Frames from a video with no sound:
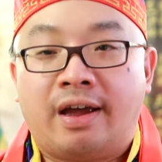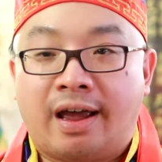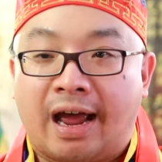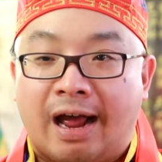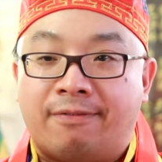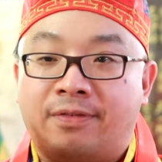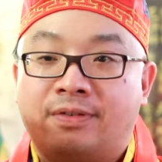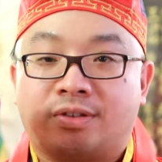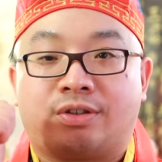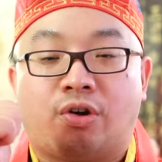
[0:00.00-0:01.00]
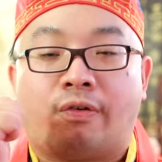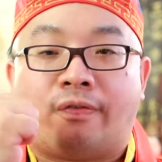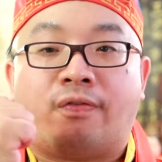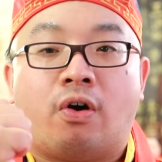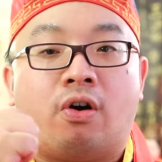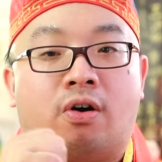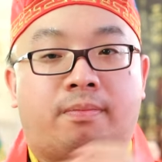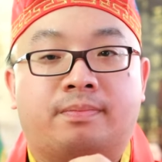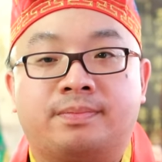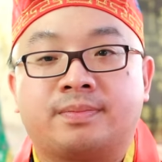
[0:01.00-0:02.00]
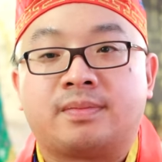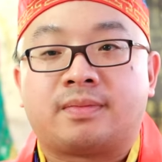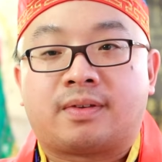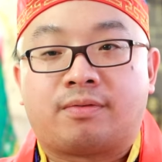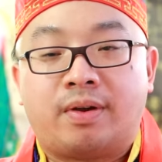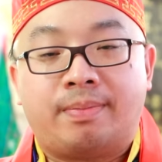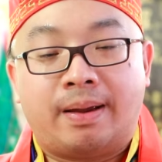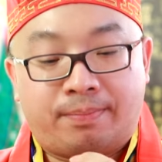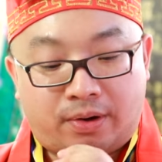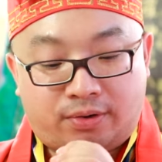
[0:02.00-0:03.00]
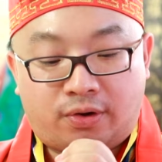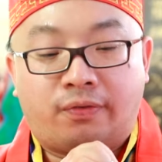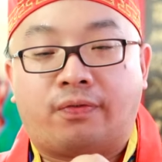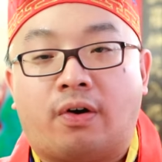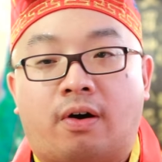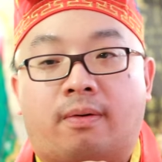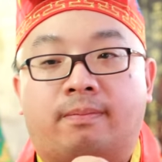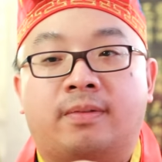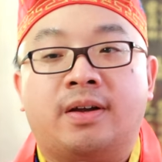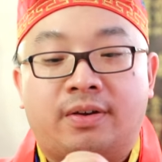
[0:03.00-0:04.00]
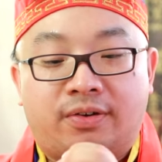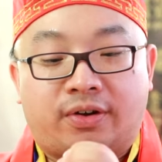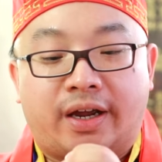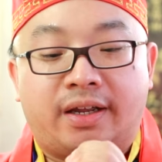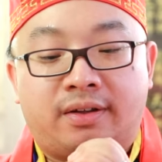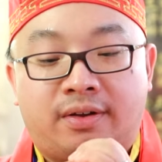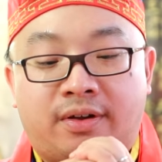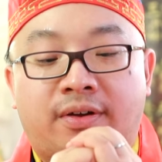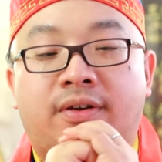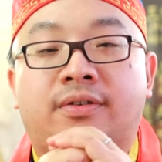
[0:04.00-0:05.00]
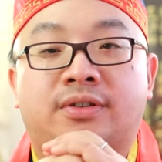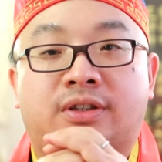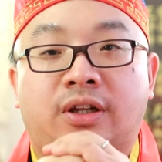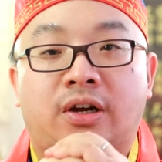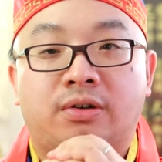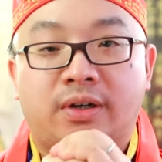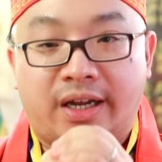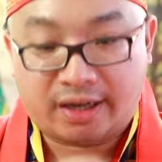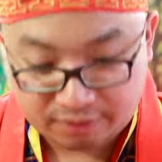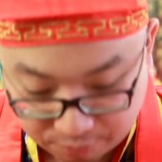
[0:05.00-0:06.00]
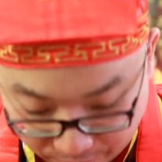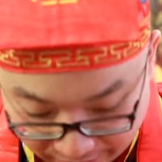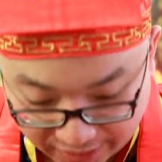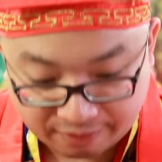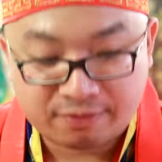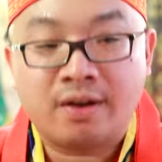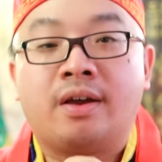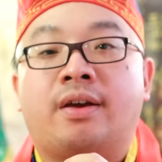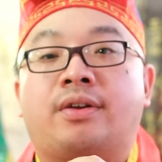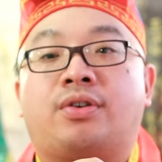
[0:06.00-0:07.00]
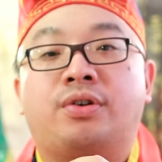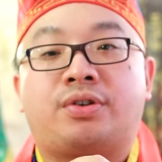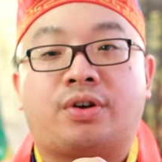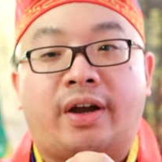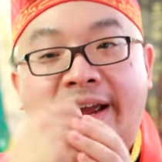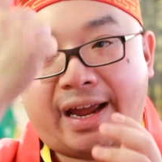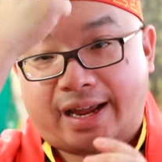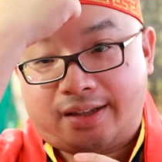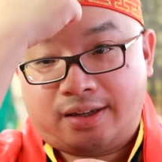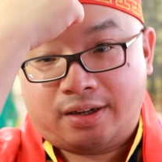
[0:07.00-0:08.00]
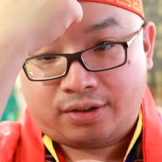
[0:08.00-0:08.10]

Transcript: Have your form. Remember your form. Okay? Slowly wave. Use your head